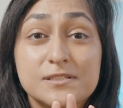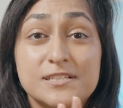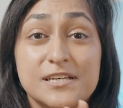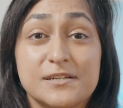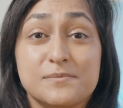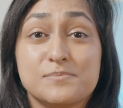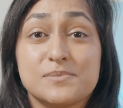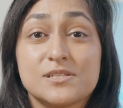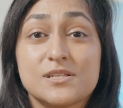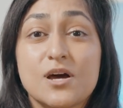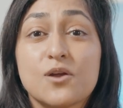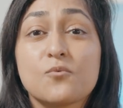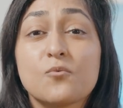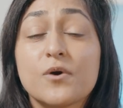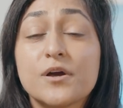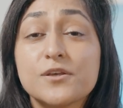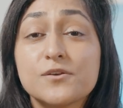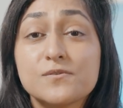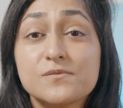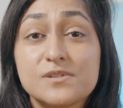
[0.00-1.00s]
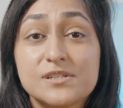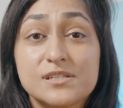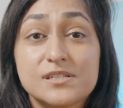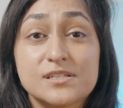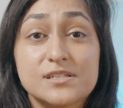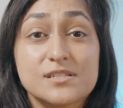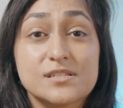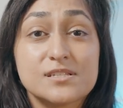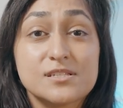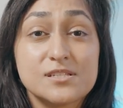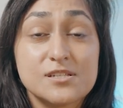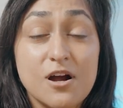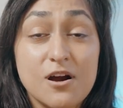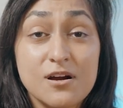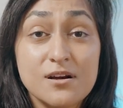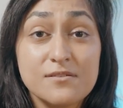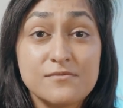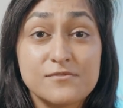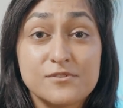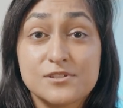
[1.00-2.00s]
tips on what you need to
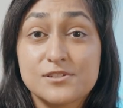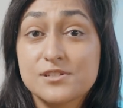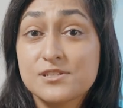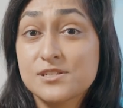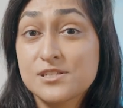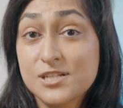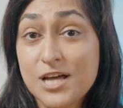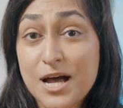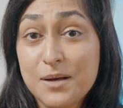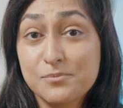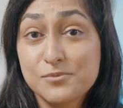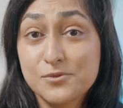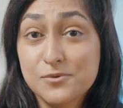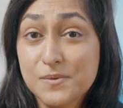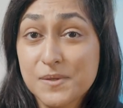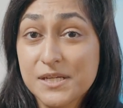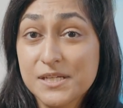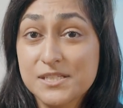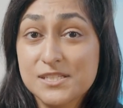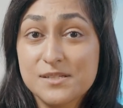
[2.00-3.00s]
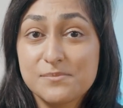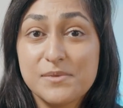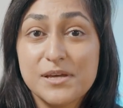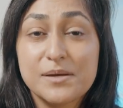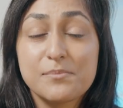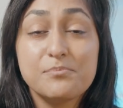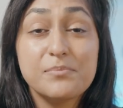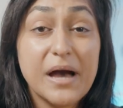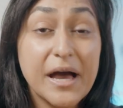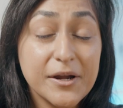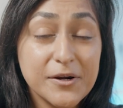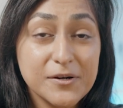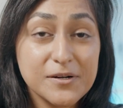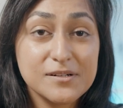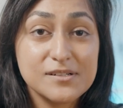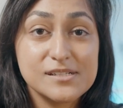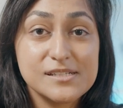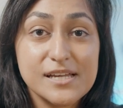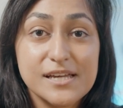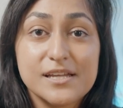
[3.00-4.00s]
start versus stop doing to make
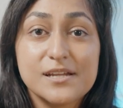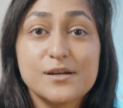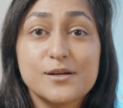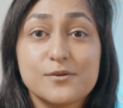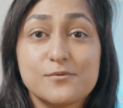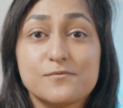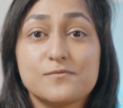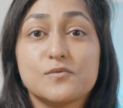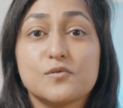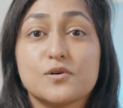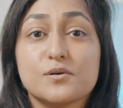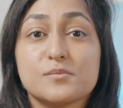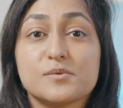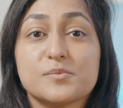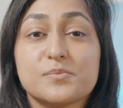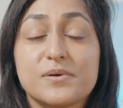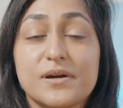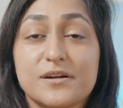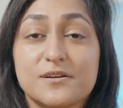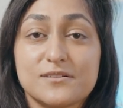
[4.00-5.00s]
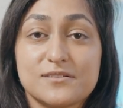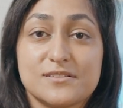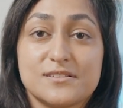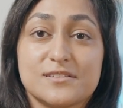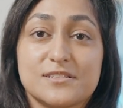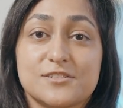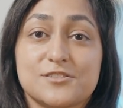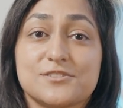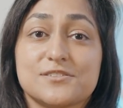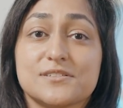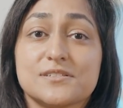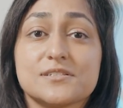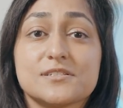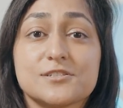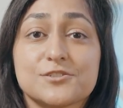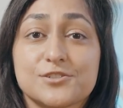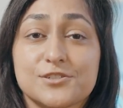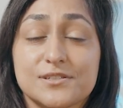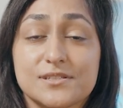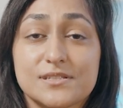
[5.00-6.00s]
better data-informed prioritization
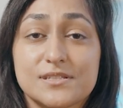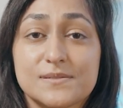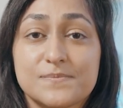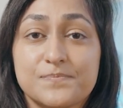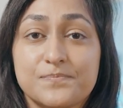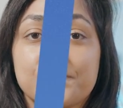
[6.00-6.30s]
decisions.